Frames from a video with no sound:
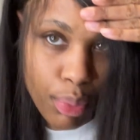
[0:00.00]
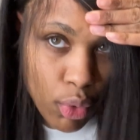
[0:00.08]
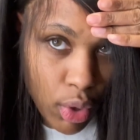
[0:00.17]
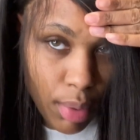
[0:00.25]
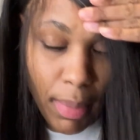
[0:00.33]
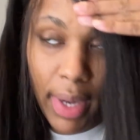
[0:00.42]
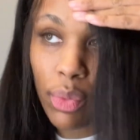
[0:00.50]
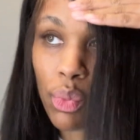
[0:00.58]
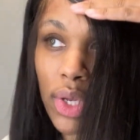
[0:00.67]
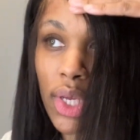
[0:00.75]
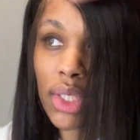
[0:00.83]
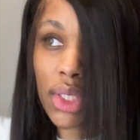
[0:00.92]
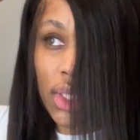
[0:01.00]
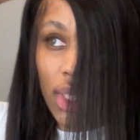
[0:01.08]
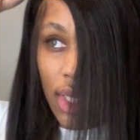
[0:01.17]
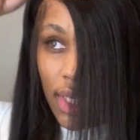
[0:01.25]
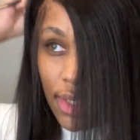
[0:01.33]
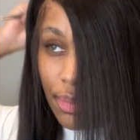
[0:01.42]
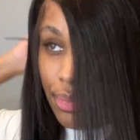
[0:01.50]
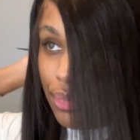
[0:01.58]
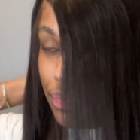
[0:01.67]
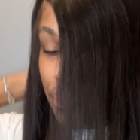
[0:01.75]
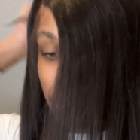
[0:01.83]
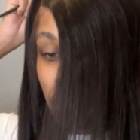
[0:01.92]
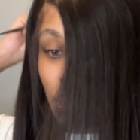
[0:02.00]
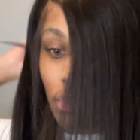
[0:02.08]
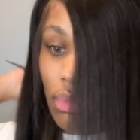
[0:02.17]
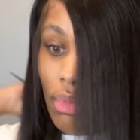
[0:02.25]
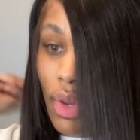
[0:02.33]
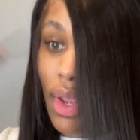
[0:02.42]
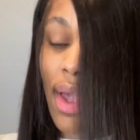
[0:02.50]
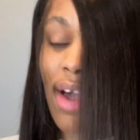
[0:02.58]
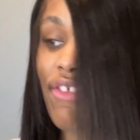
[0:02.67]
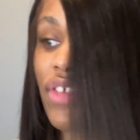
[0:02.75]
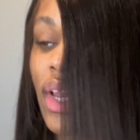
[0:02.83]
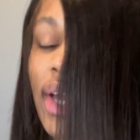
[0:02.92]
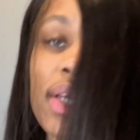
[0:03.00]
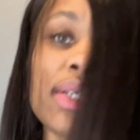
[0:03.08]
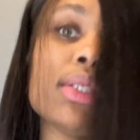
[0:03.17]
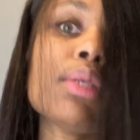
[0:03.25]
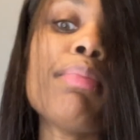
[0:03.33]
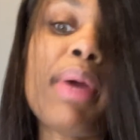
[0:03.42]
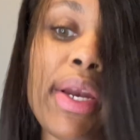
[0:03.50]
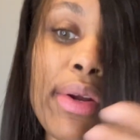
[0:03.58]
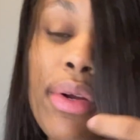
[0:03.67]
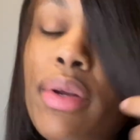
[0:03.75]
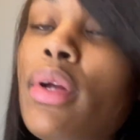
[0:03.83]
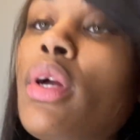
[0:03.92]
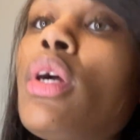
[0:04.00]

on my wig stand. I feel like it's better